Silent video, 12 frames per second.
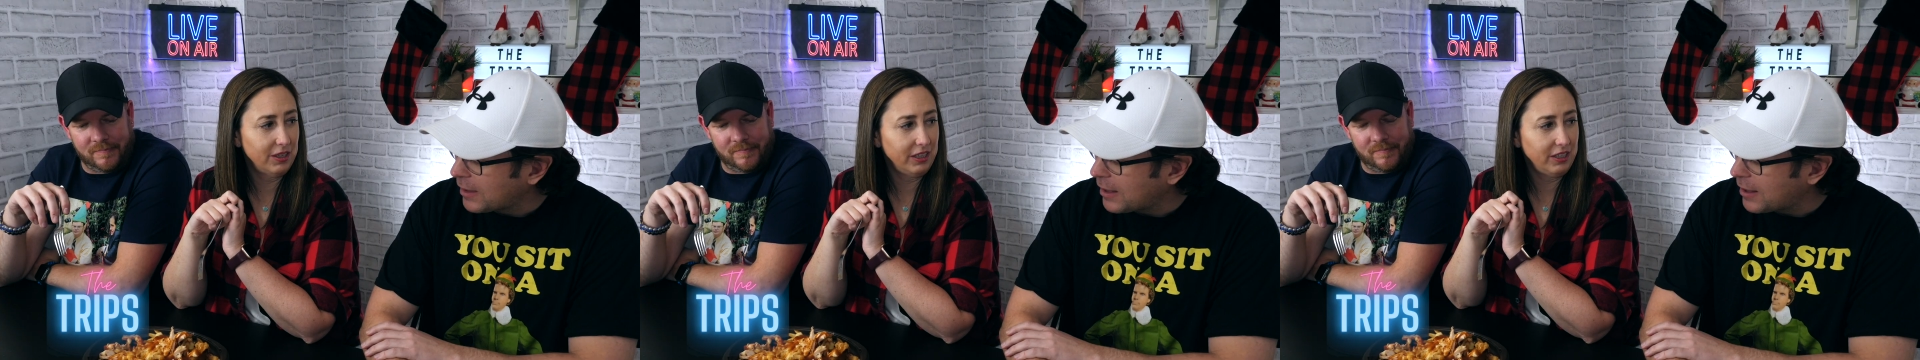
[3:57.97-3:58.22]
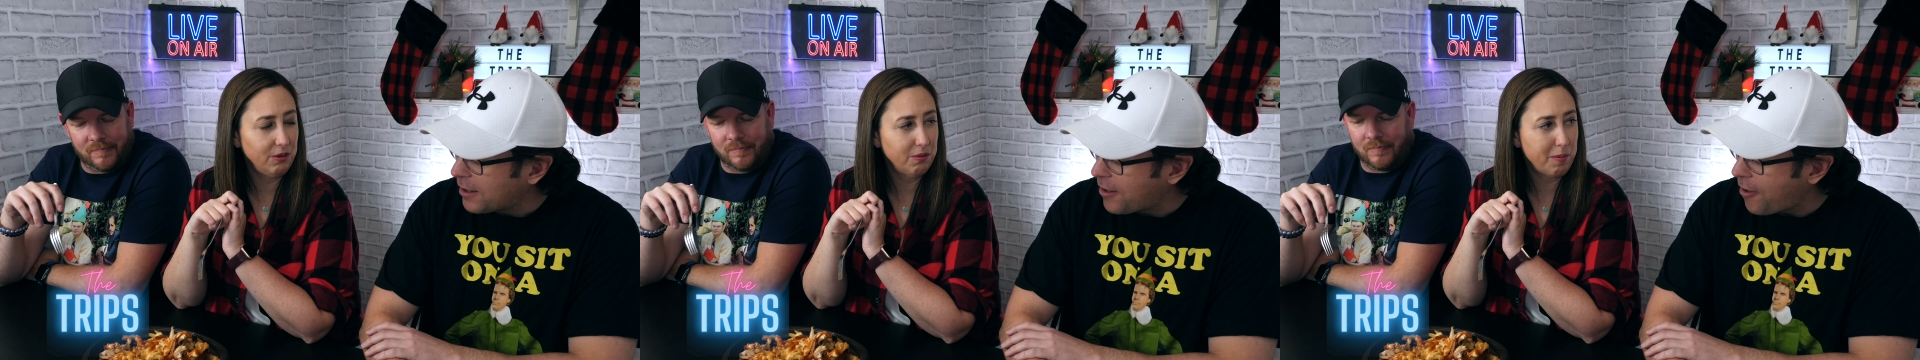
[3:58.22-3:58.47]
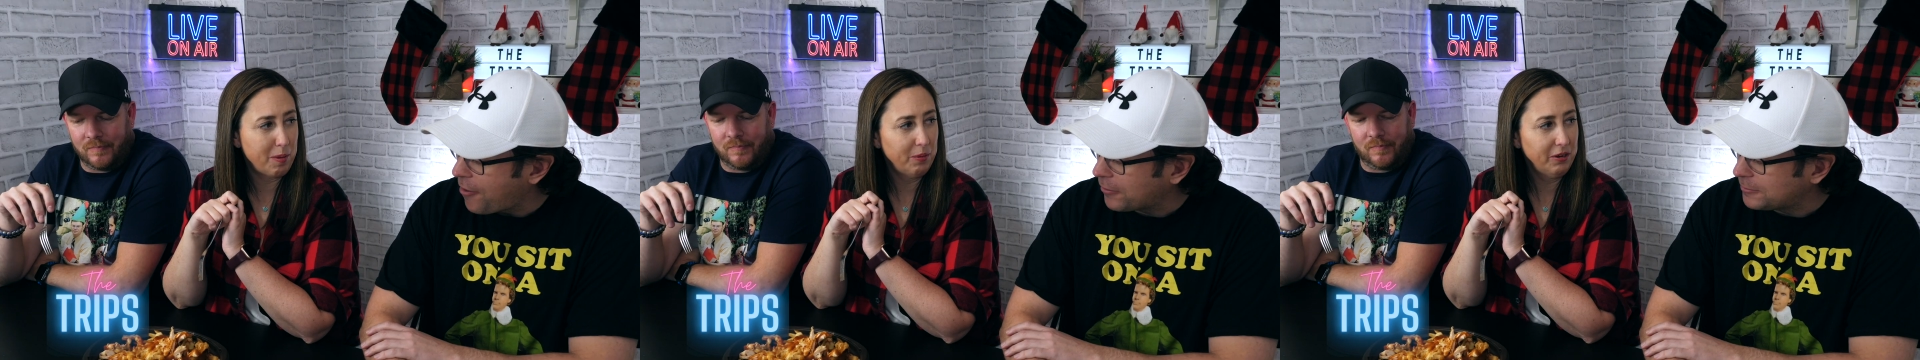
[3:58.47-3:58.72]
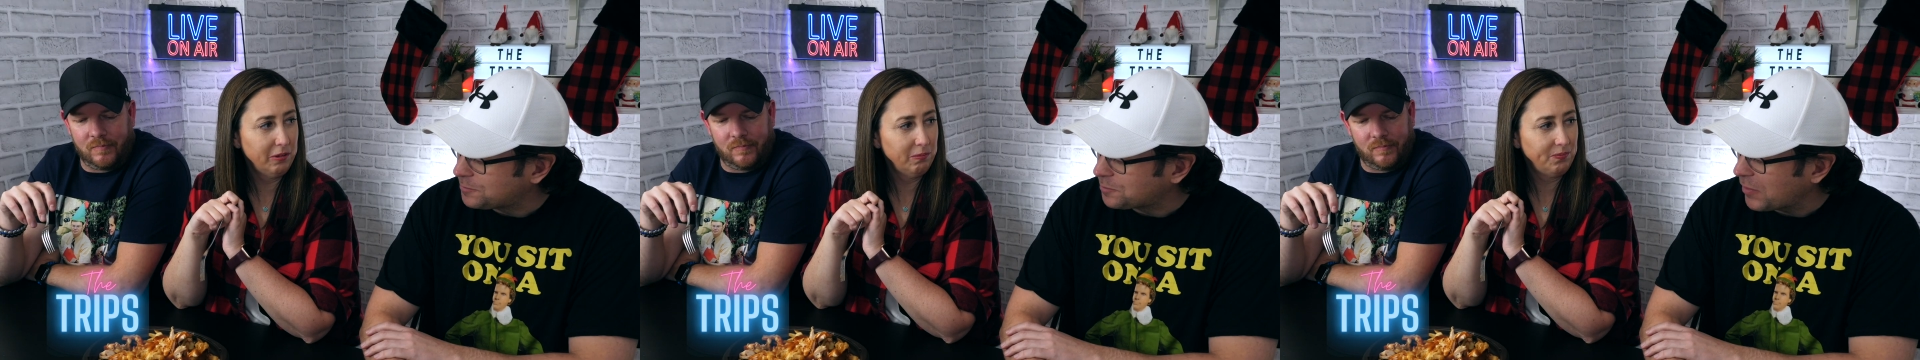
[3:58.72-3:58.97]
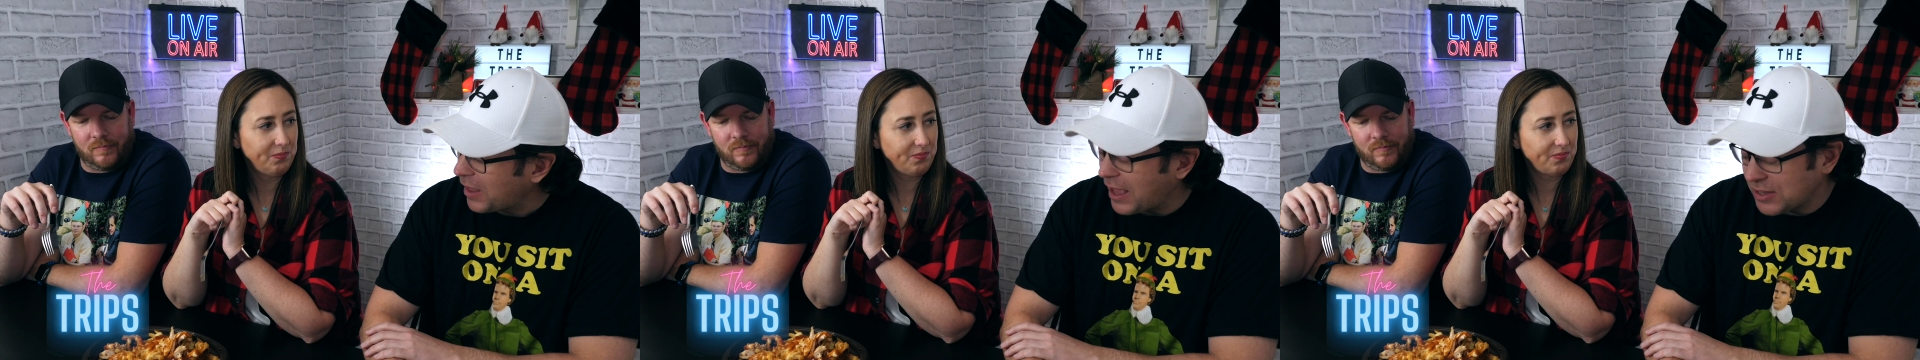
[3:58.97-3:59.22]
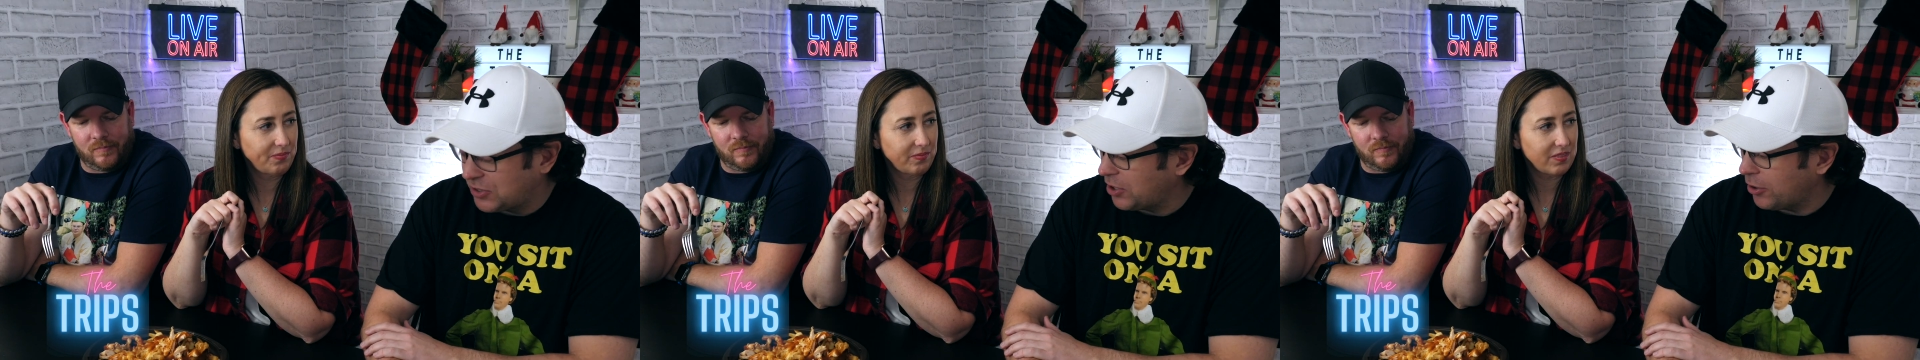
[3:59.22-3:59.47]
Speaker 1: like you remember.
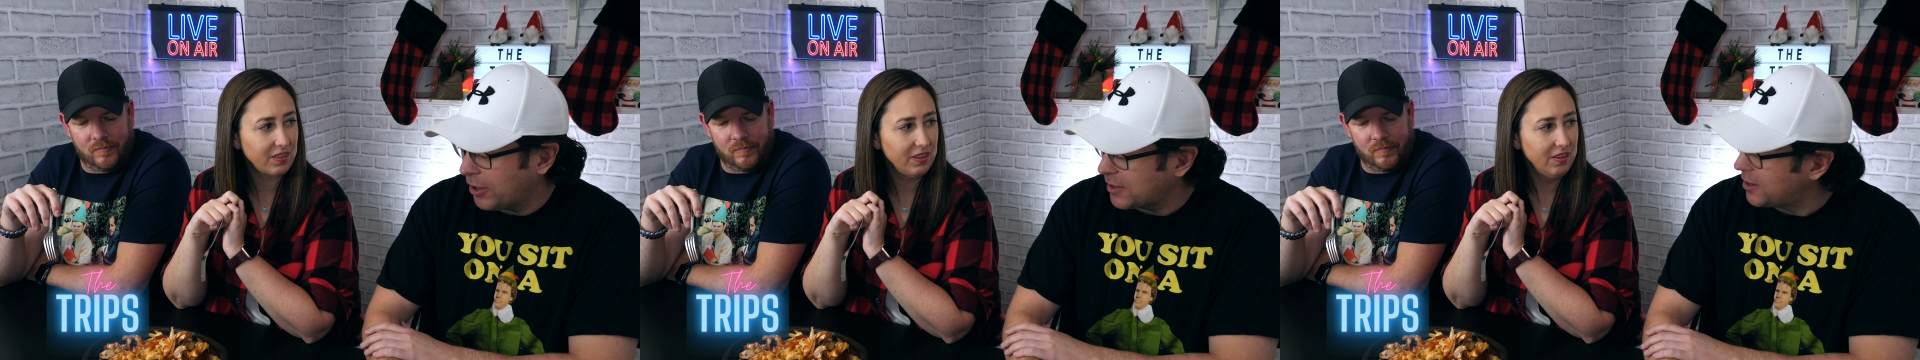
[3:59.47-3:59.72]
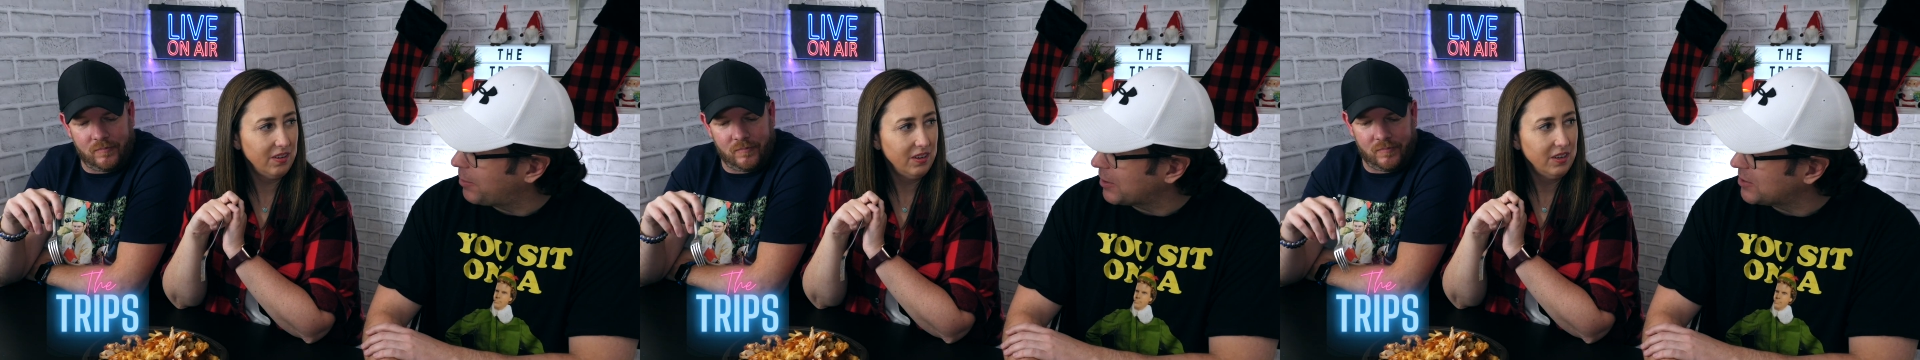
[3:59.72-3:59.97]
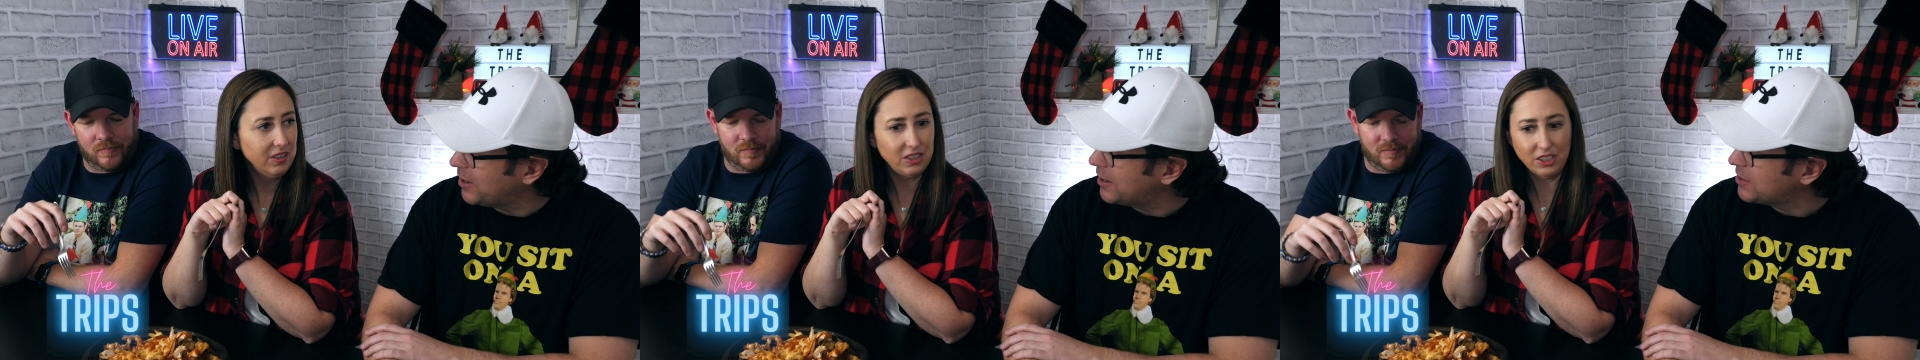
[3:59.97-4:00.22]
I still don't like the dipping sauce.